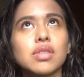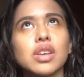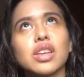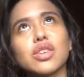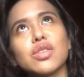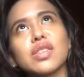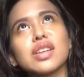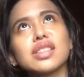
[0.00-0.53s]

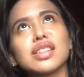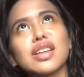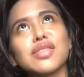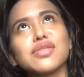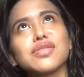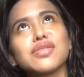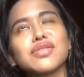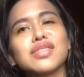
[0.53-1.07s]
okay, no, that's
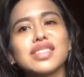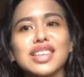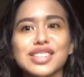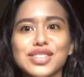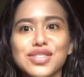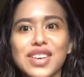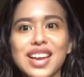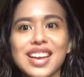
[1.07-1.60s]
left,
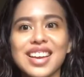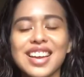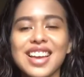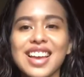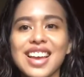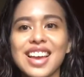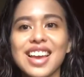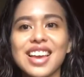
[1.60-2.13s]
that's right,
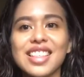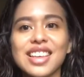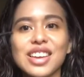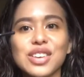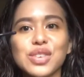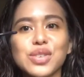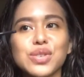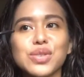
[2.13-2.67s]
and
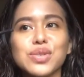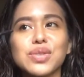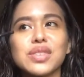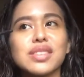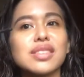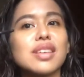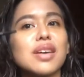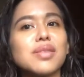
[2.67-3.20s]
then you use